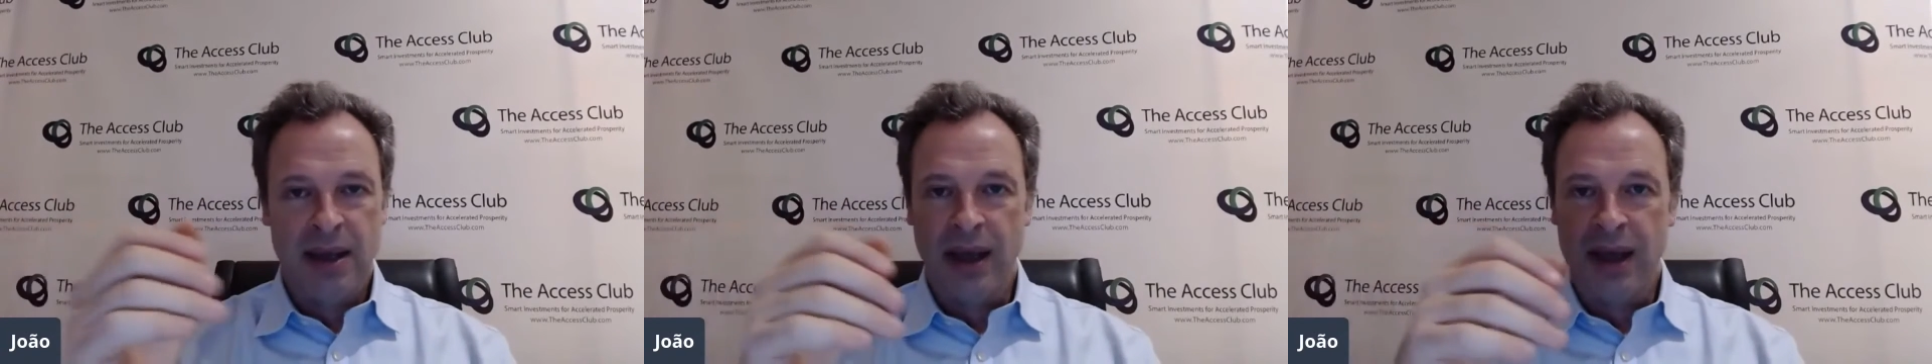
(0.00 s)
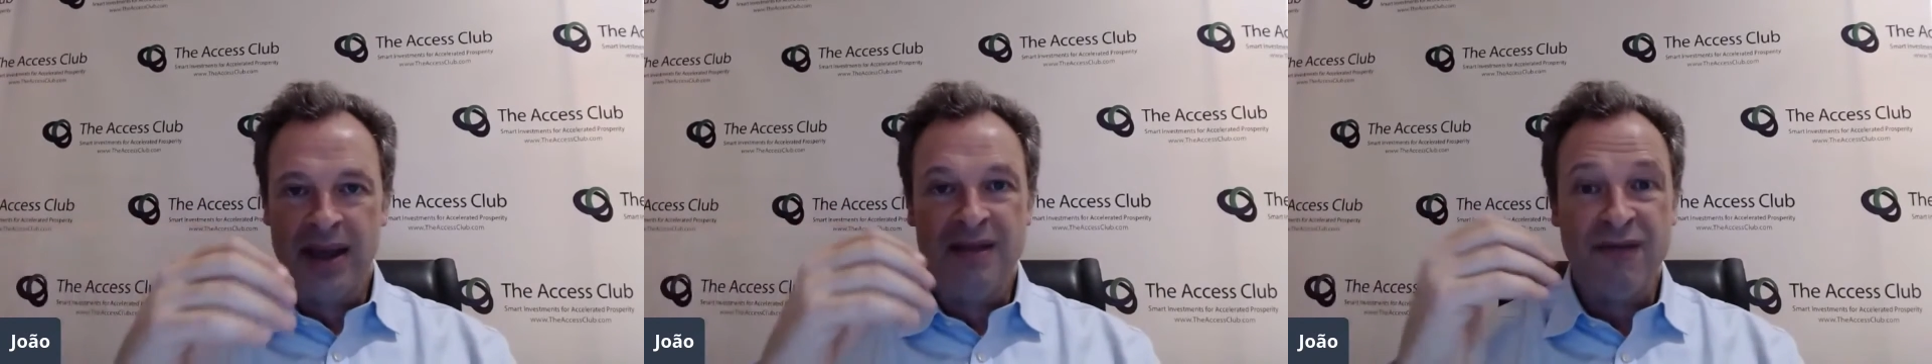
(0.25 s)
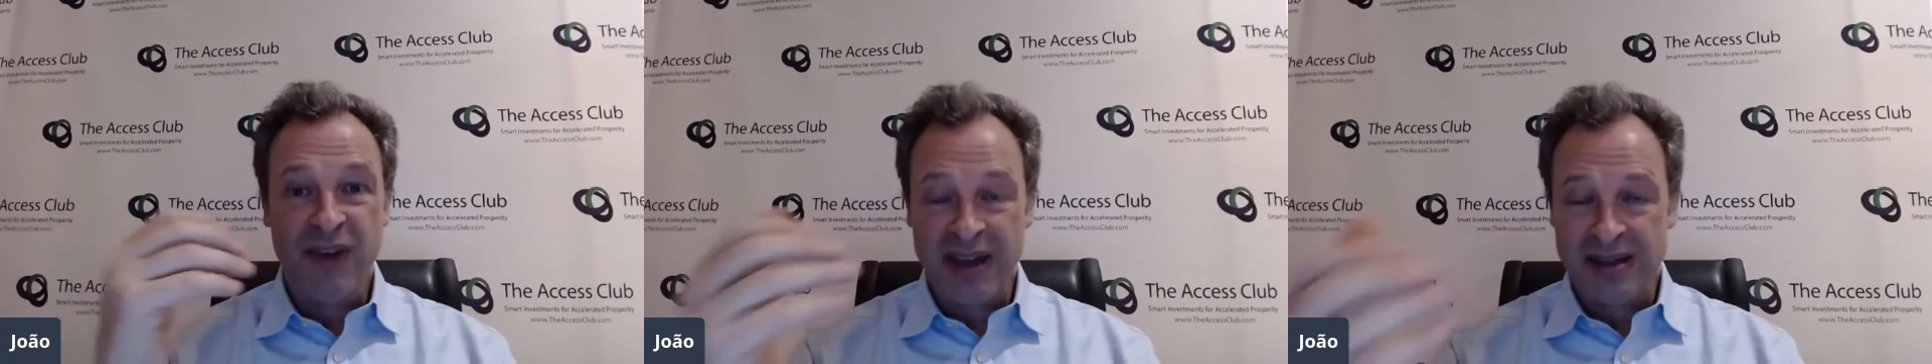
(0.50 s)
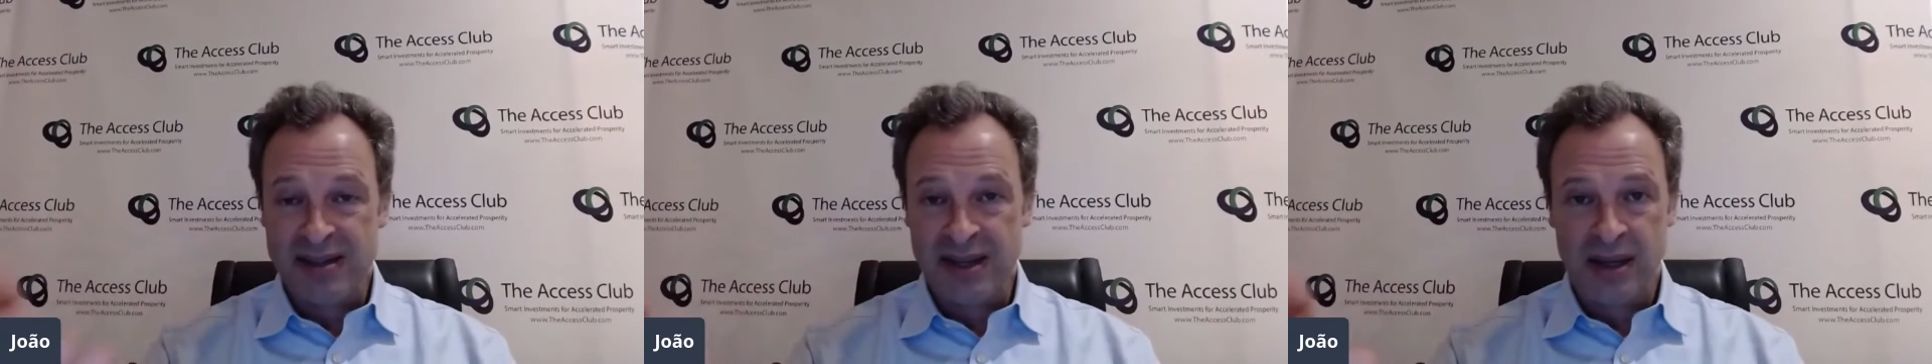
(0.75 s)

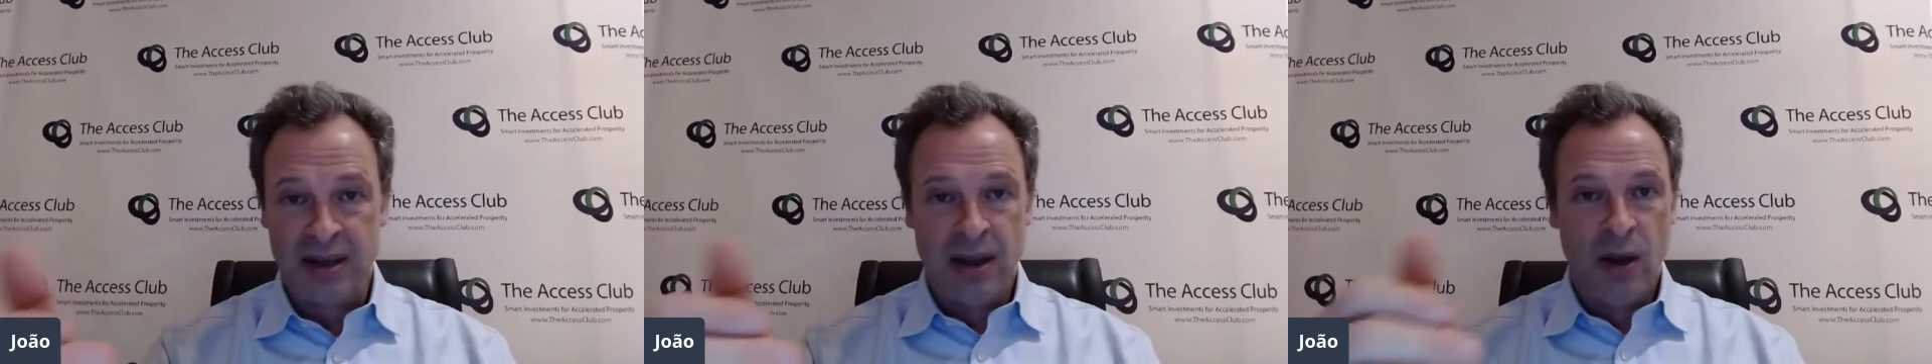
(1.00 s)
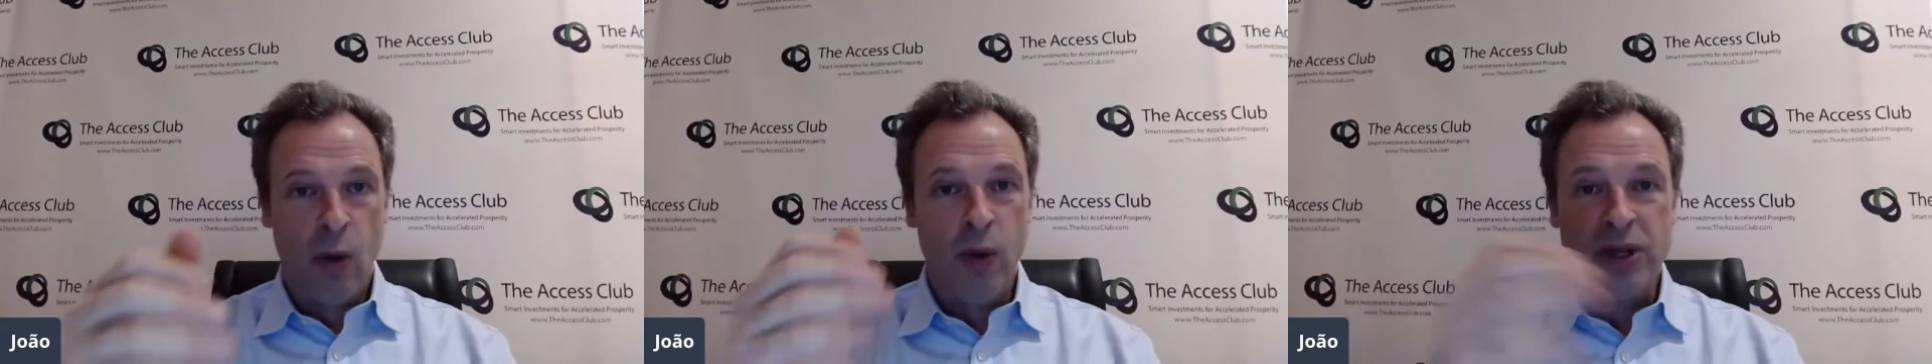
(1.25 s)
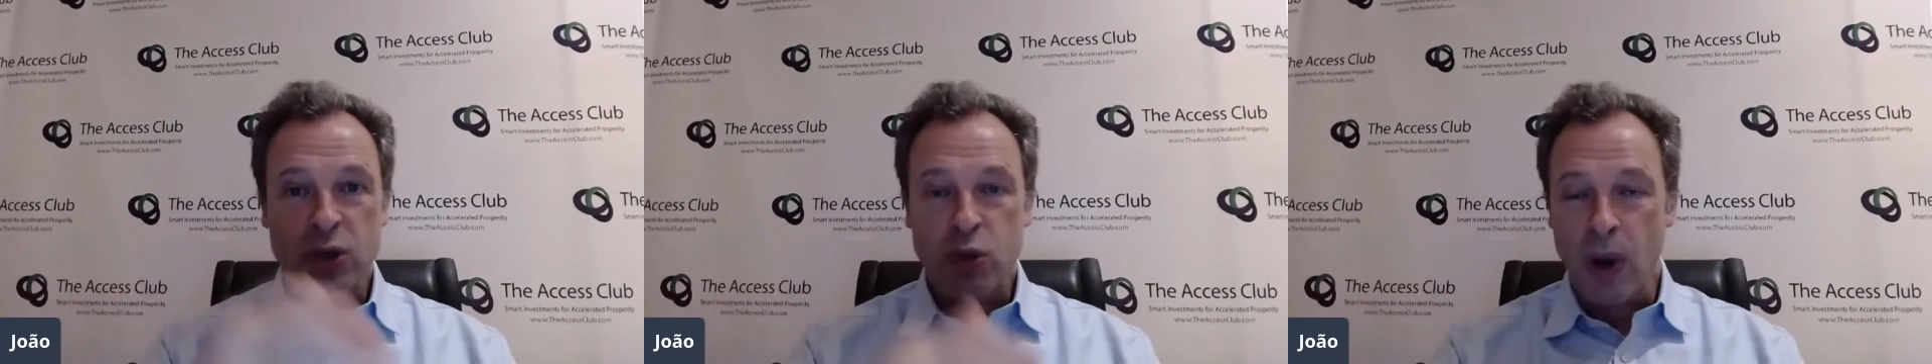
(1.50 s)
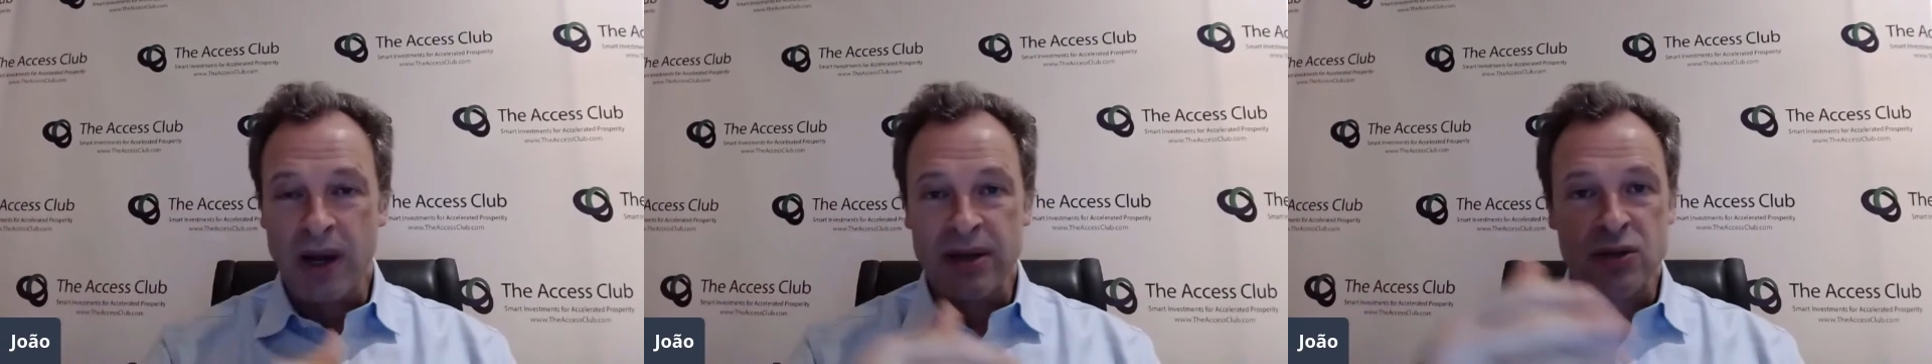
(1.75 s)
investing, which